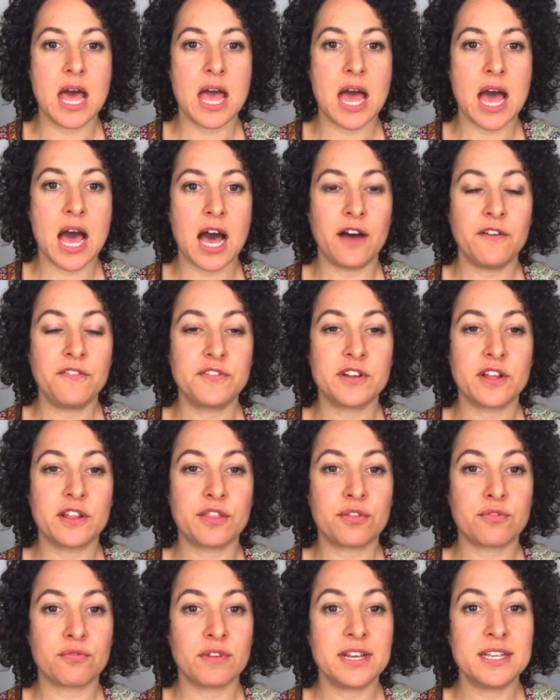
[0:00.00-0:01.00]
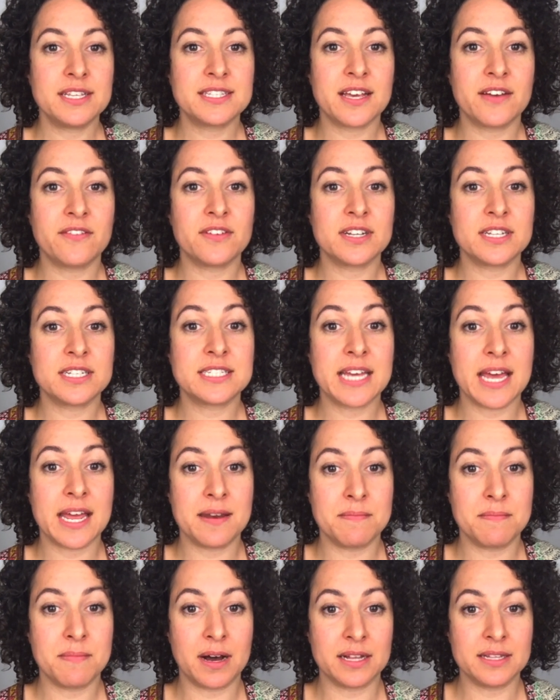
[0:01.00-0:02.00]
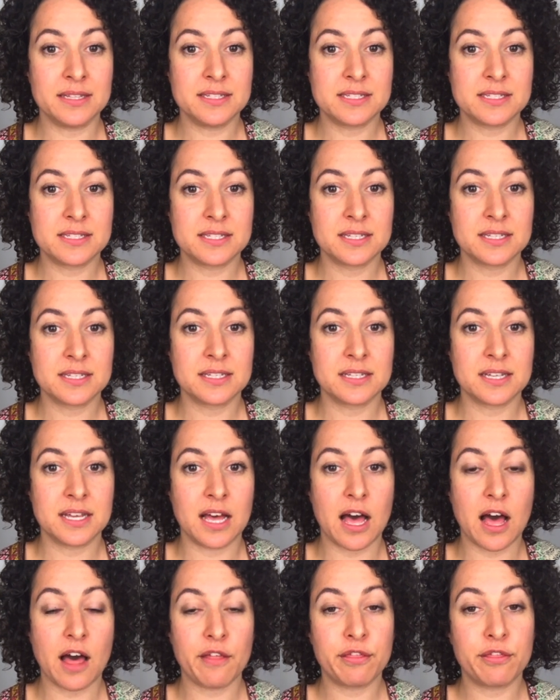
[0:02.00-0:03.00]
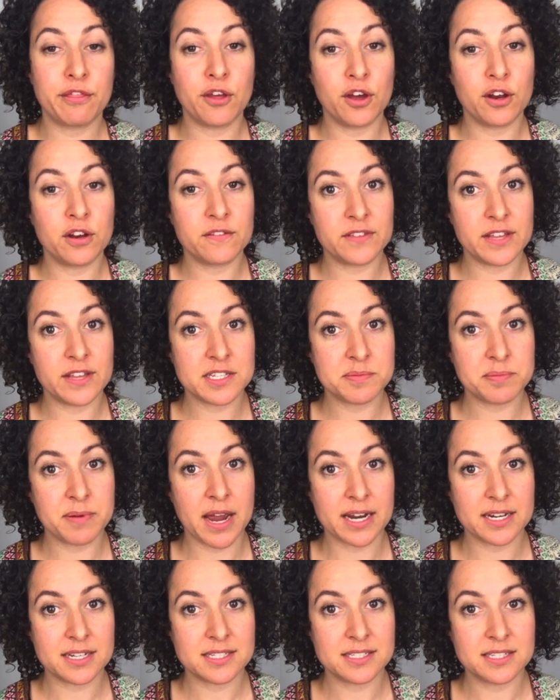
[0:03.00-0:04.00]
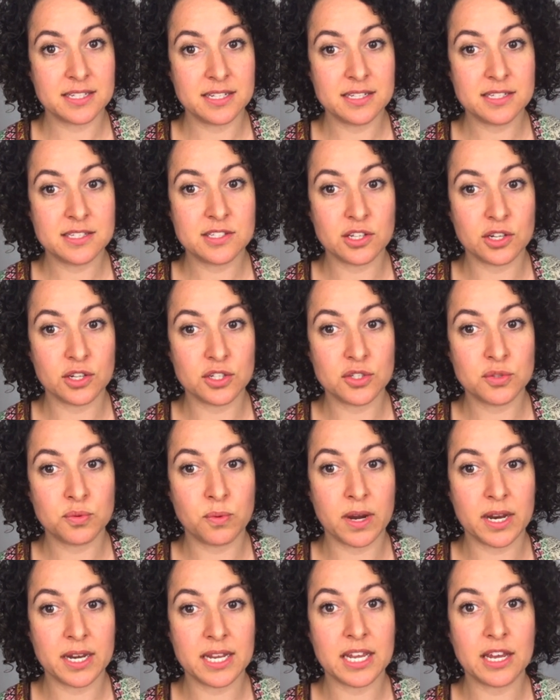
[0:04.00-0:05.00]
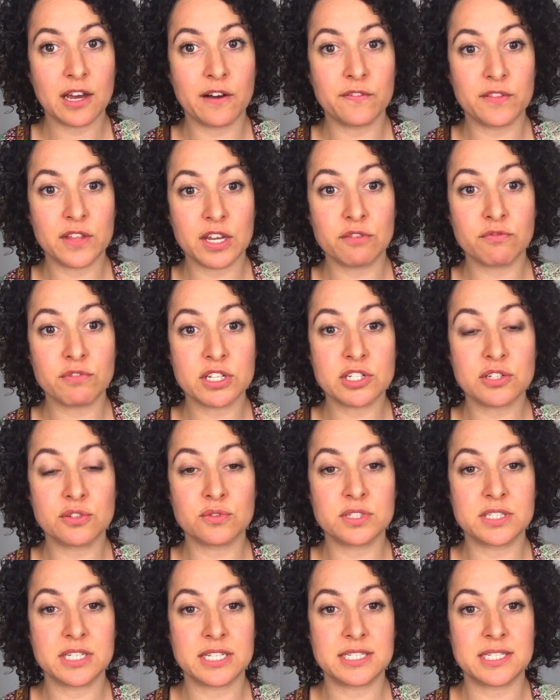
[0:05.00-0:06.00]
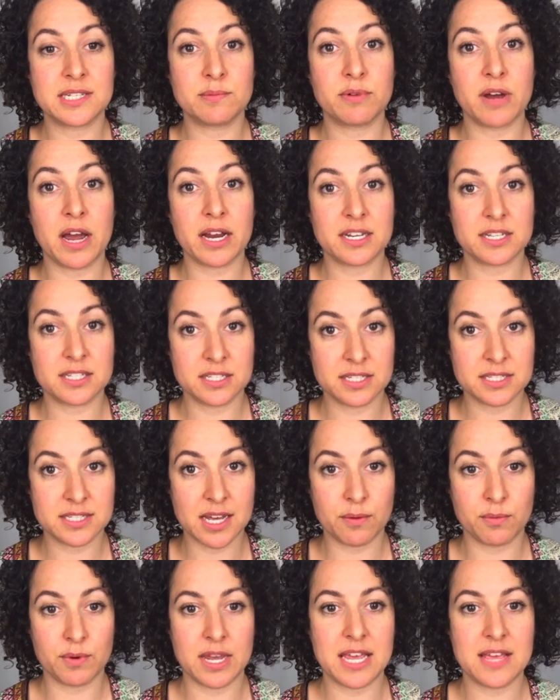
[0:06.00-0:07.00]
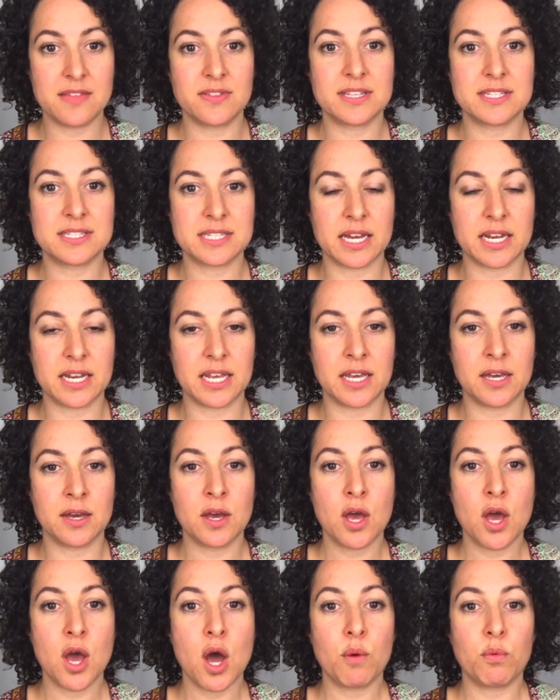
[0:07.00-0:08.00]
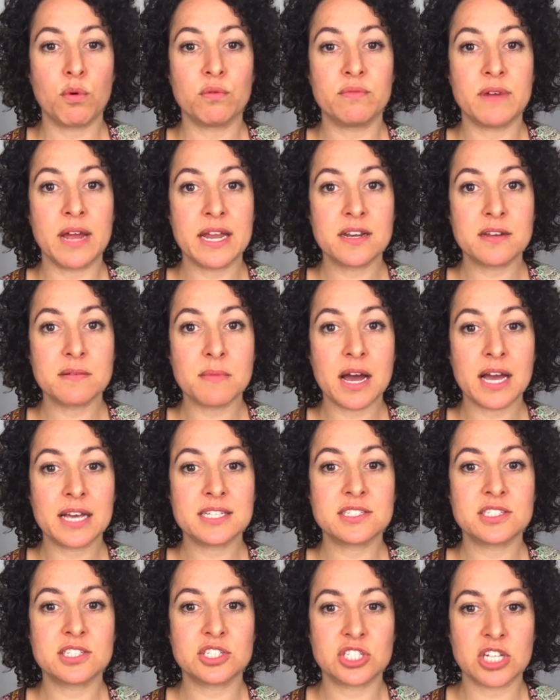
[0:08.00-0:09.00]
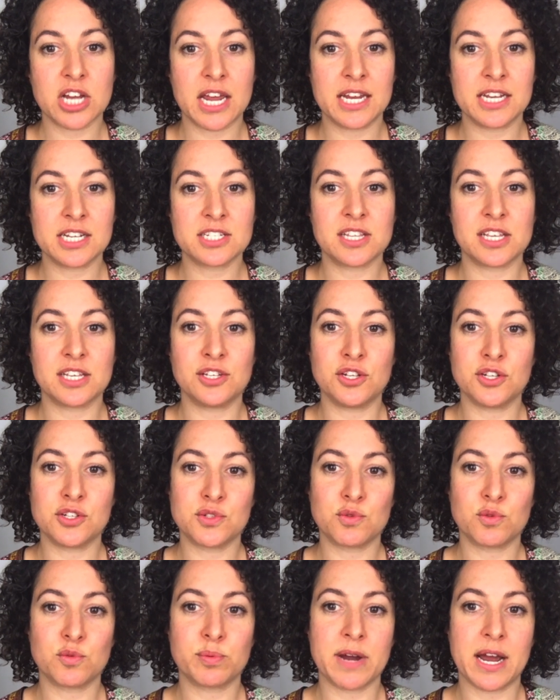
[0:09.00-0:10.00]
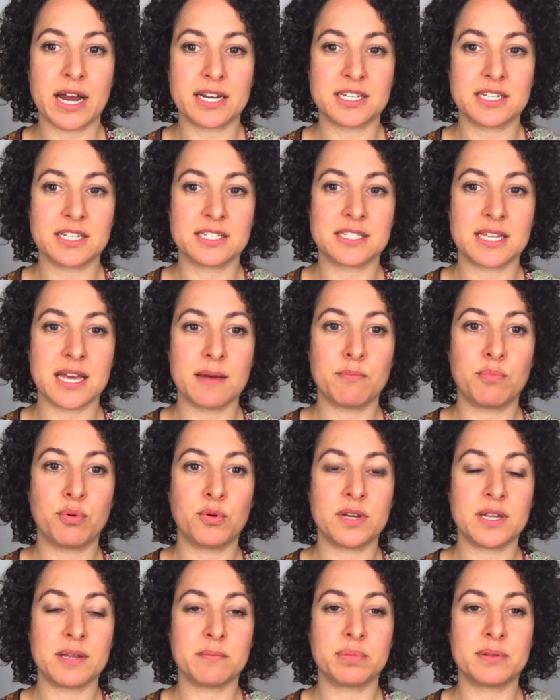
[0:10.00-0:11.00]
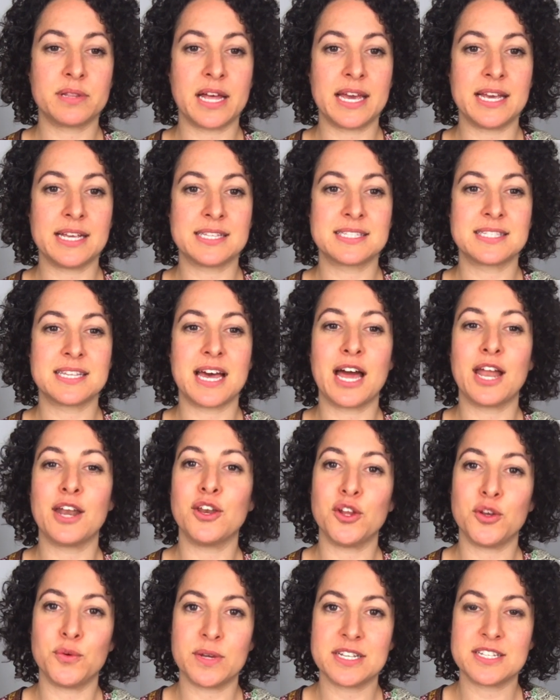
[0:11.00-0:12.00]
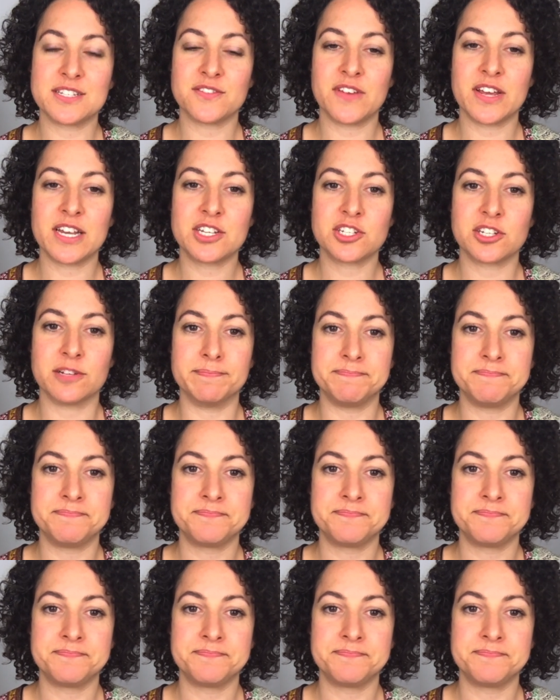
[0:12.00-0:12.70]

After 3, 7, and 10 months, a third of practices, so 20 of the original 60 practices that were in the study, were randomized to change their usual practice and put in place a new intervention.